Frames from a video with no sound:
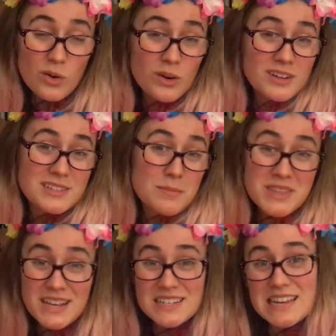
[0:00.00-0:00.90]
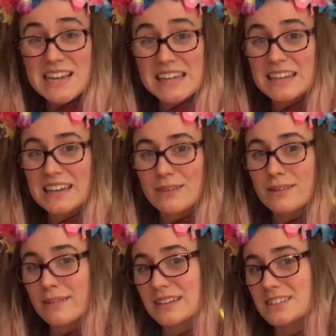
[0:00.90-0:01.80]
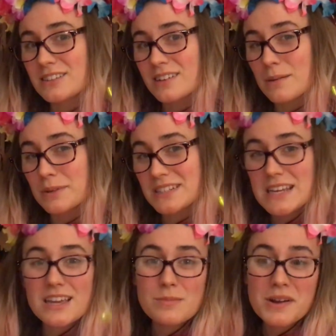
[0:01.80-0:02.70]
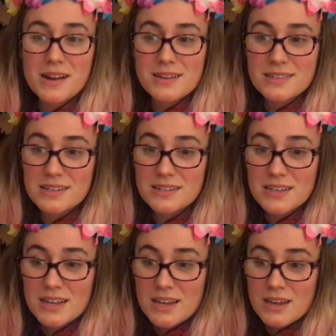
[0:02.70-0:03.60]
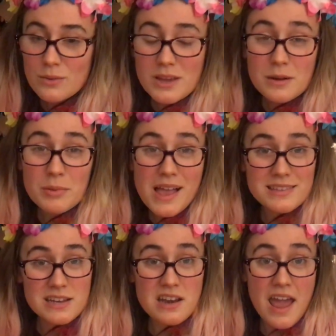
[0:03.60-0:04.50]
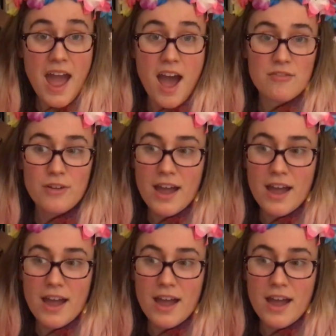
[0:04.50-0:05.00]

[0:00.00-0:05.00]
or something tiki, and we went to a couple tiki bars and we had a blast and a half.